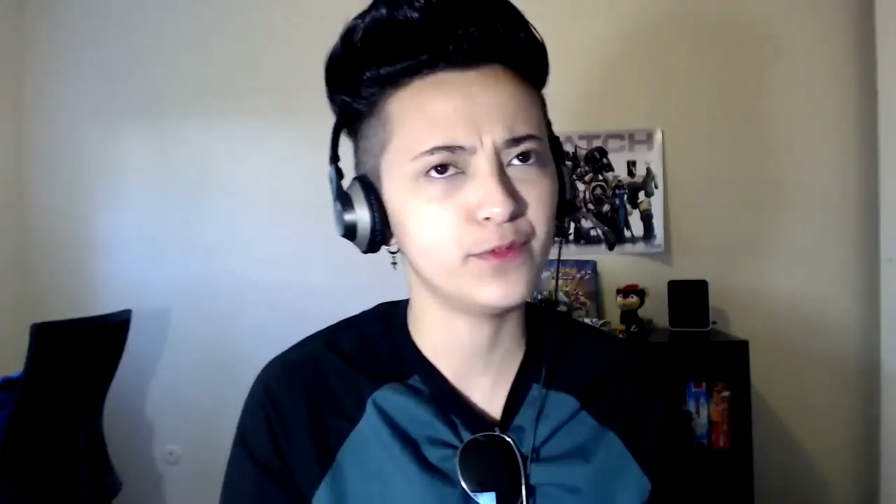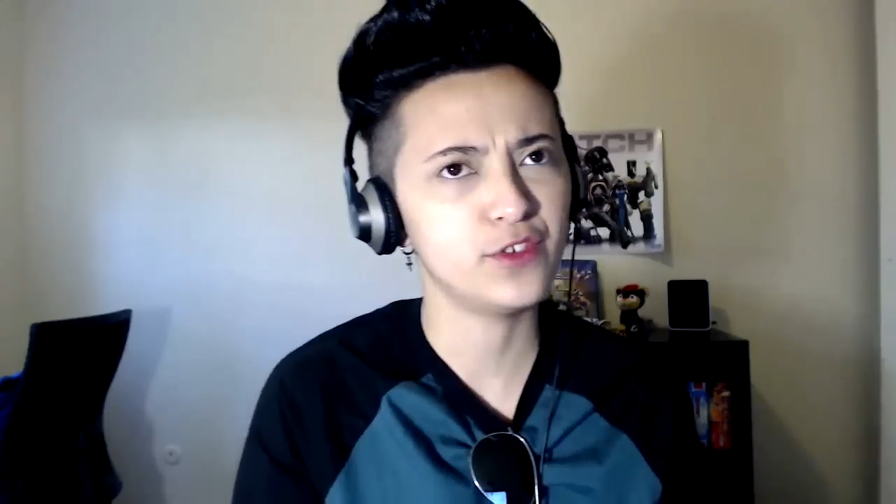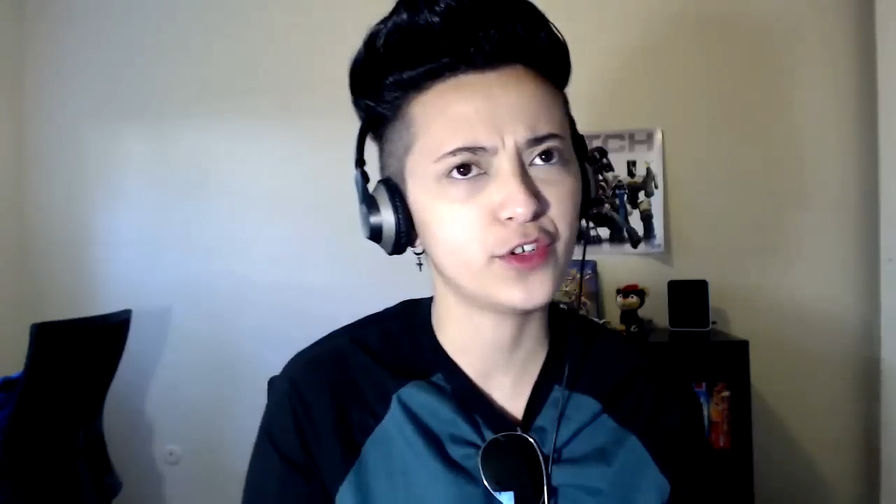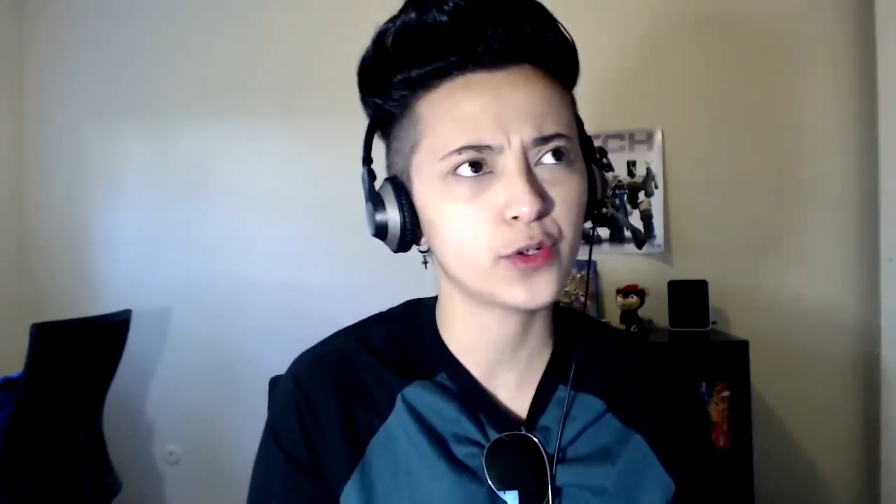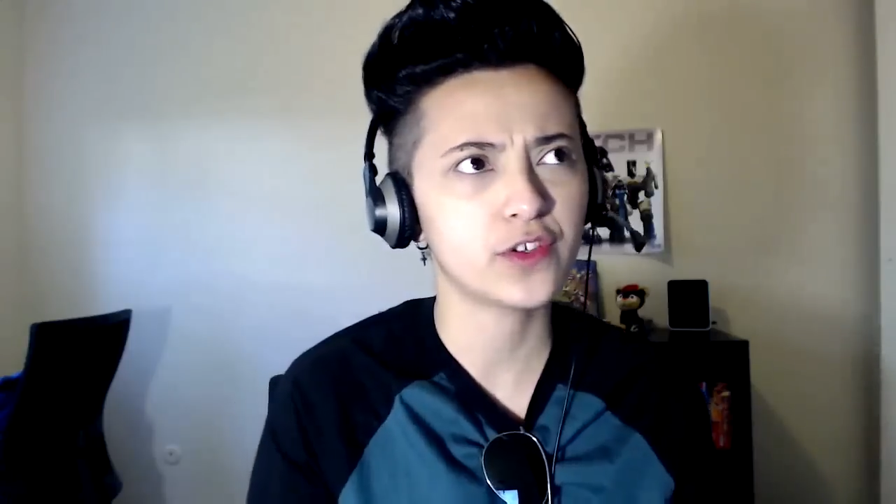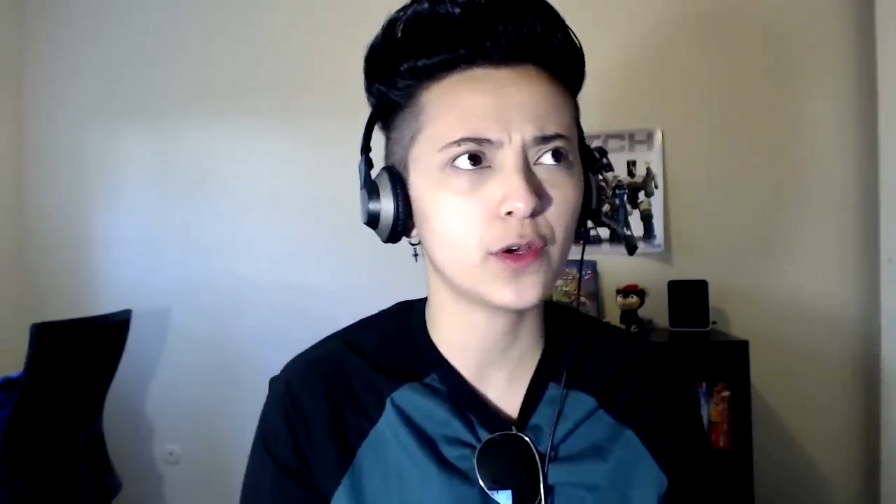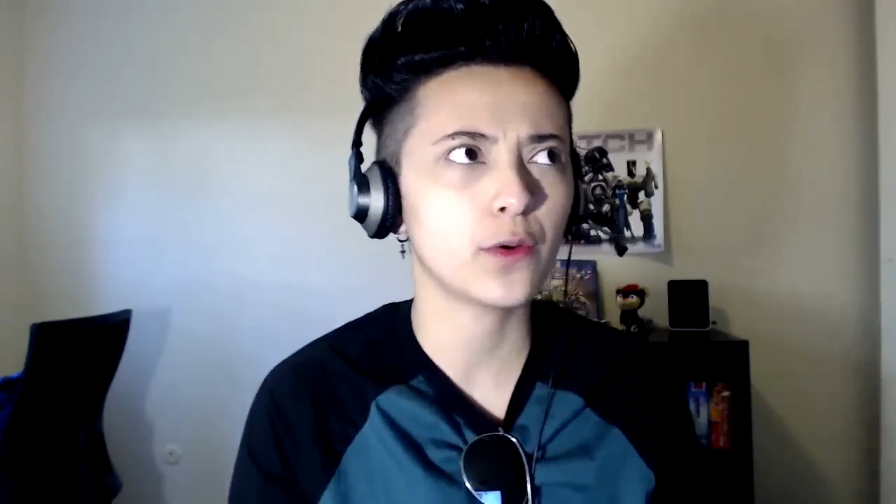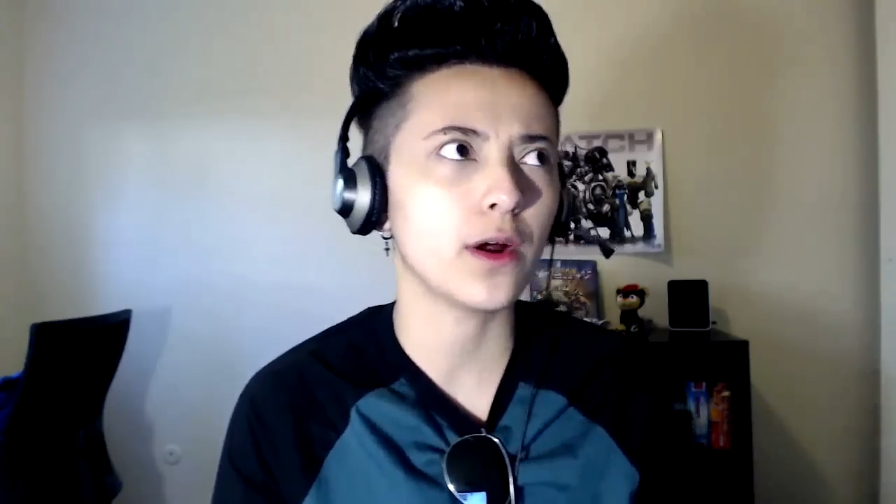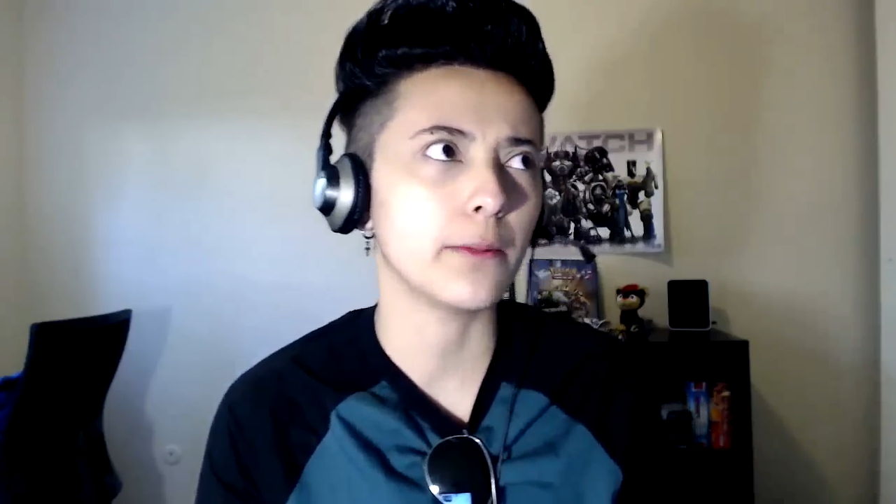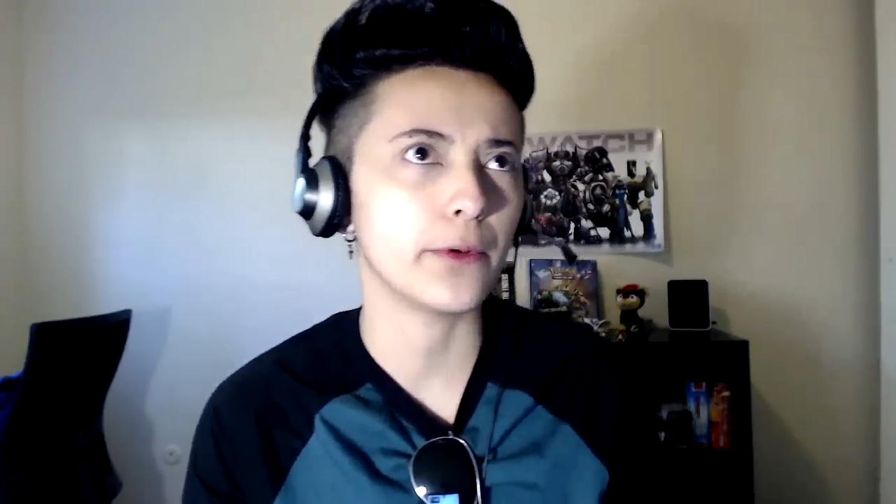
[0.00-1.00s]
Jolteon
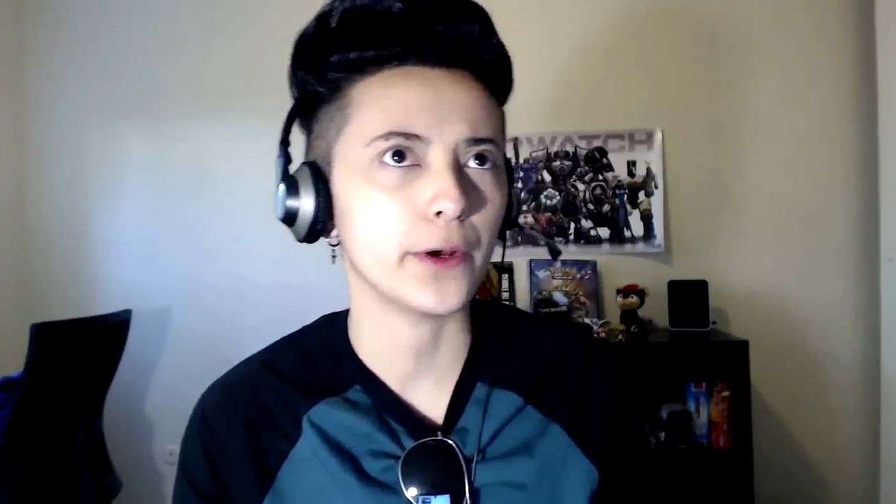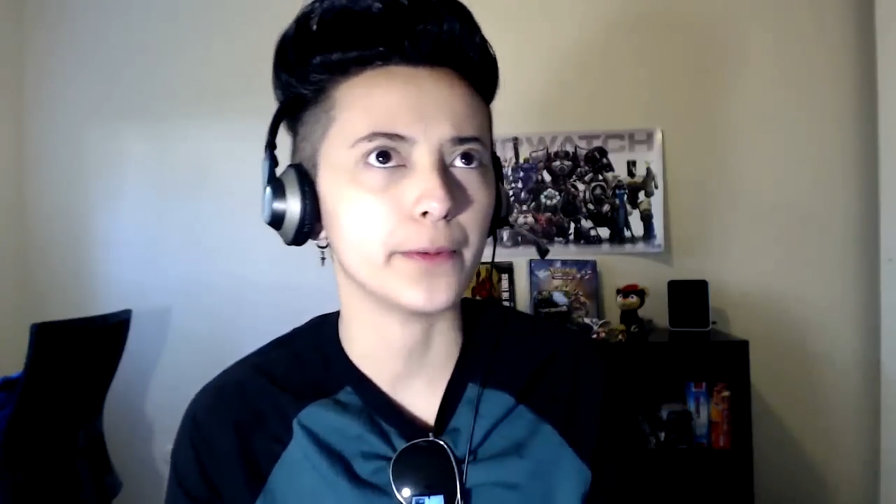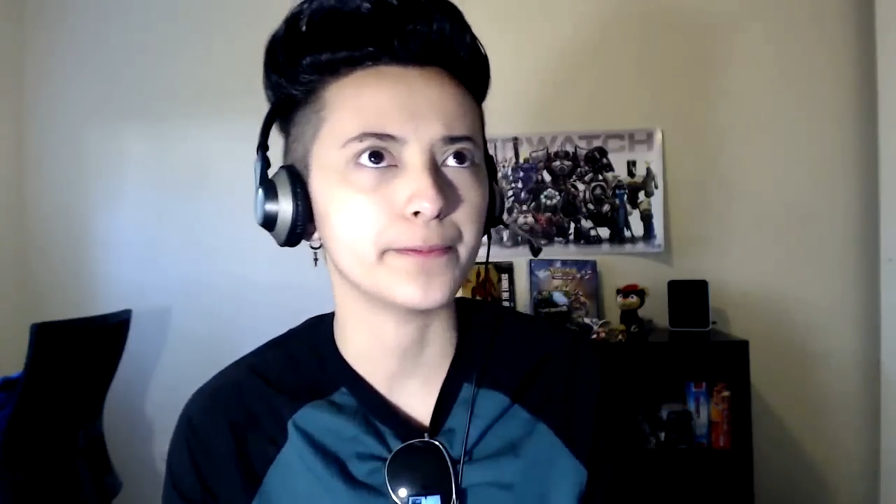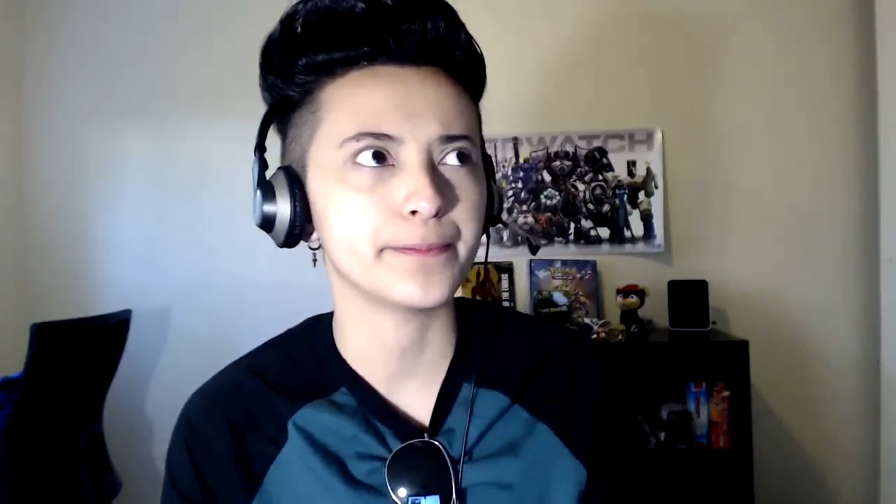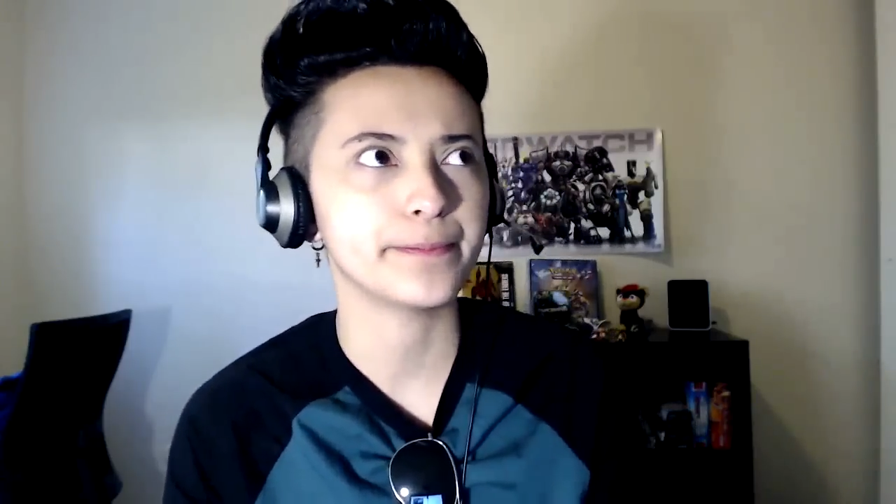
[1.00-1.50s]
or Umbreon.